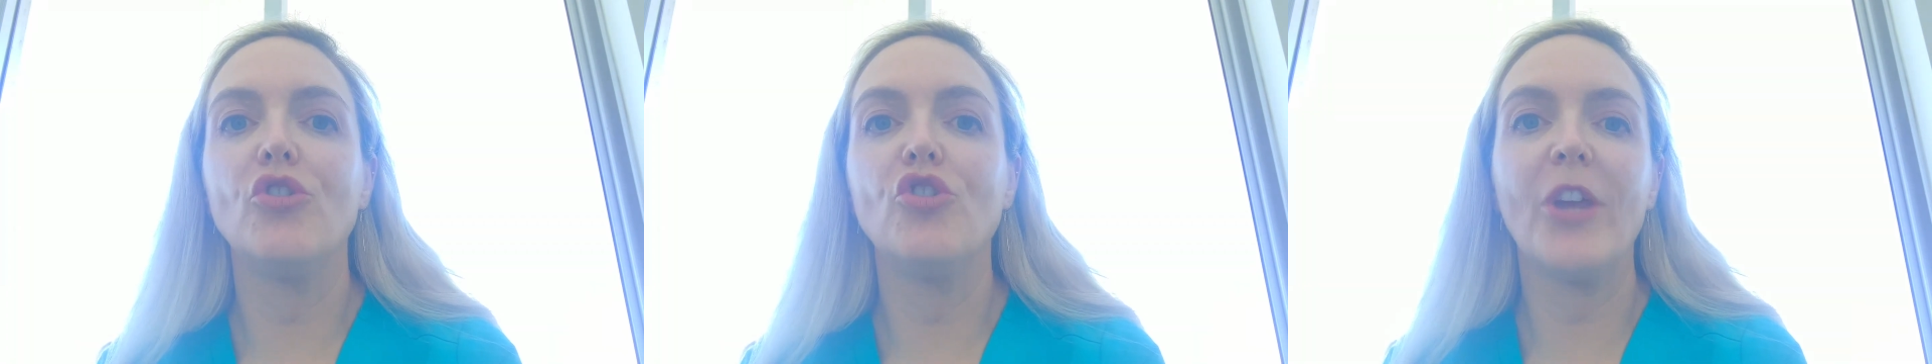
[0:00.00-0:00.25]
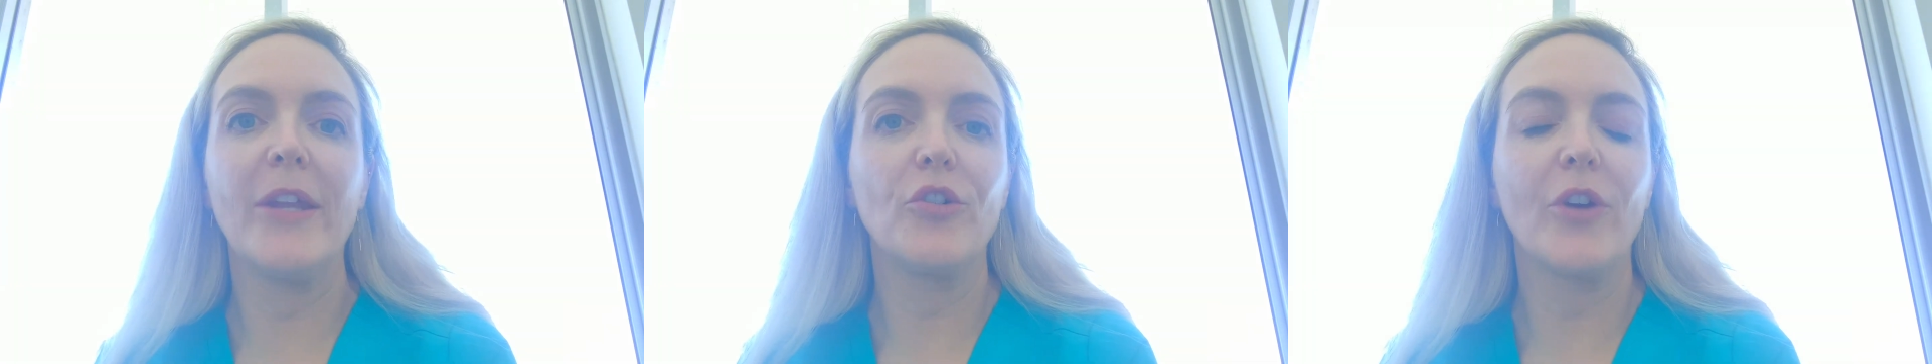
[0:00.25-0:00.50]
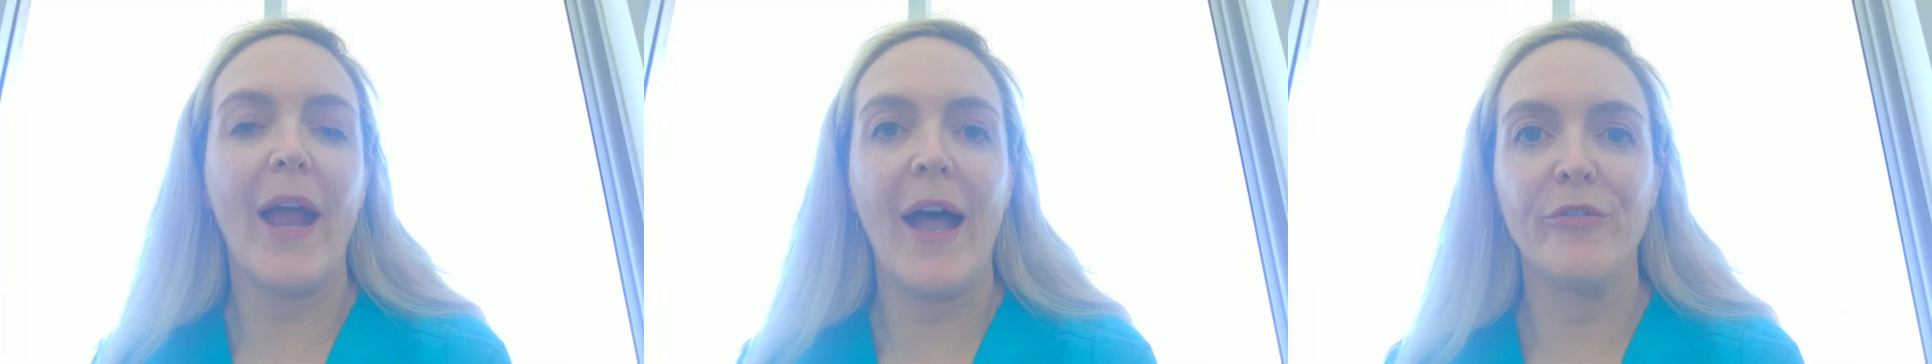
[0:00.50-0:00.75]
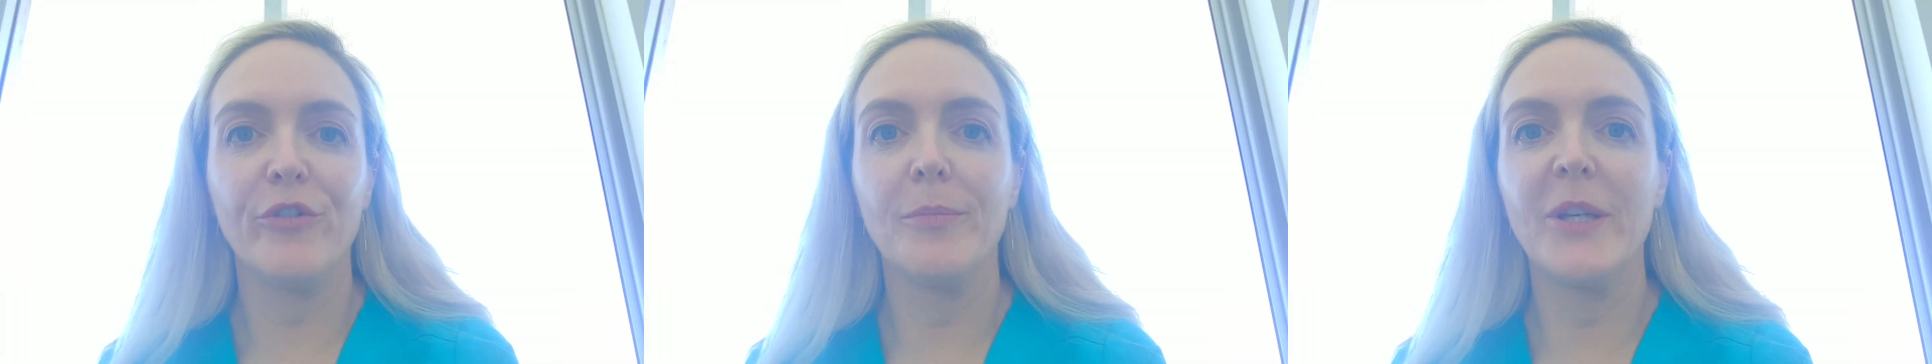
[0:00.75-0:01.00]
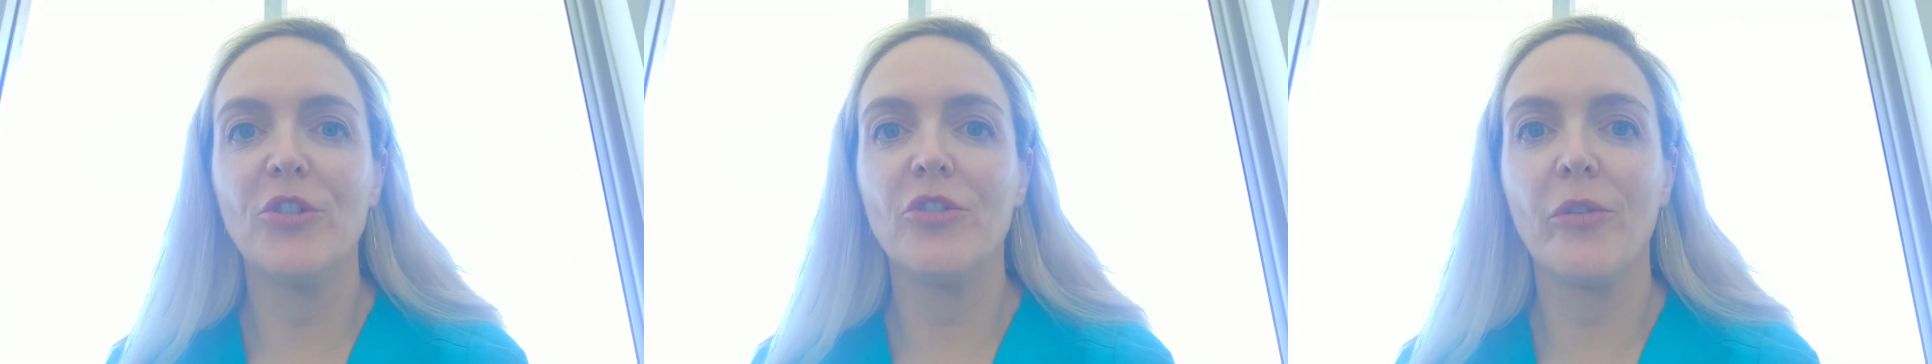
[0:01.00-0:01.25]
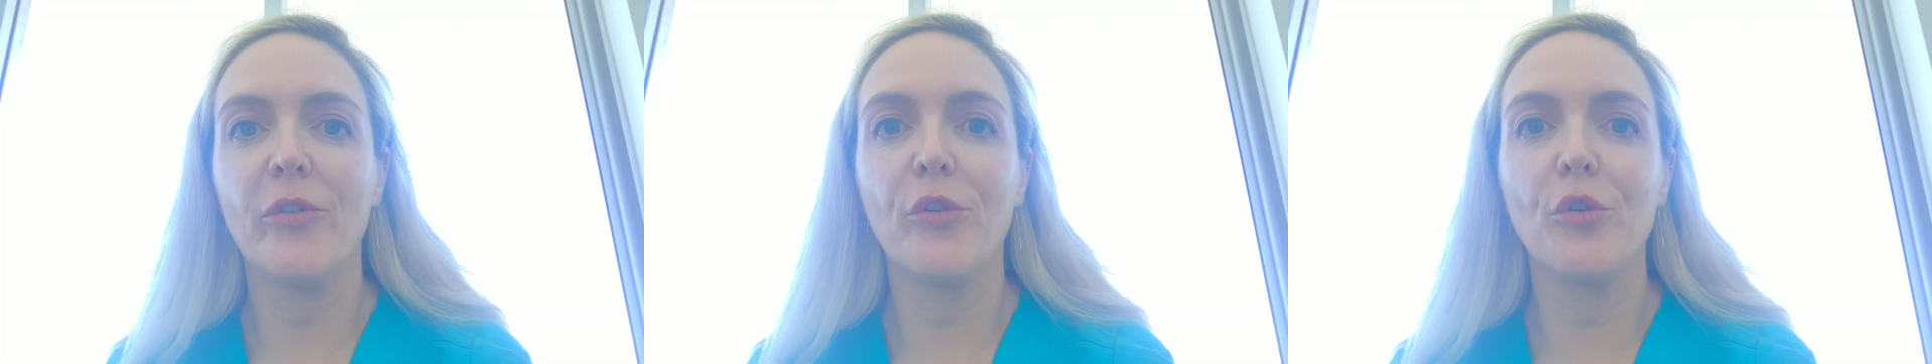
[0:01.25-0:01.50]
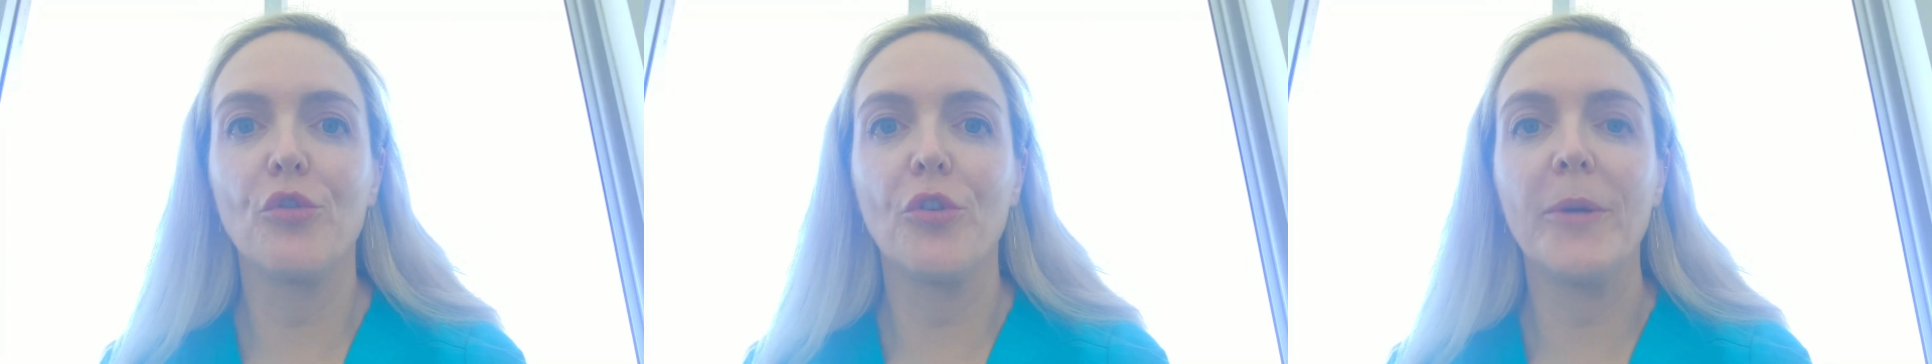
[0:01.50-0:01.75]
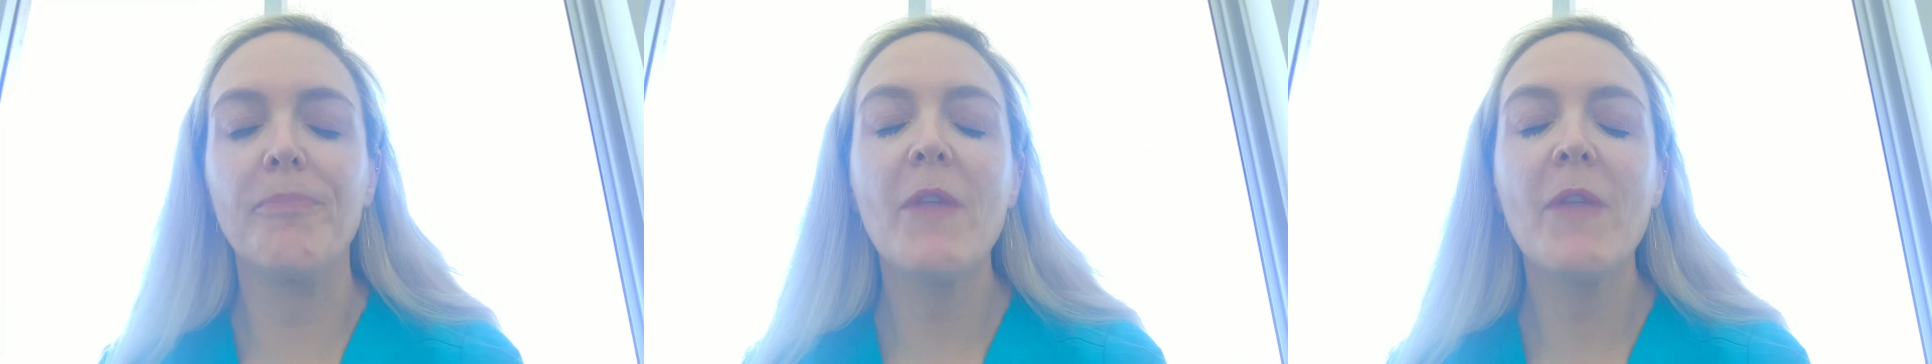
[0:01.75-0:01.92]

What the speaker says: gender affirmation surgery.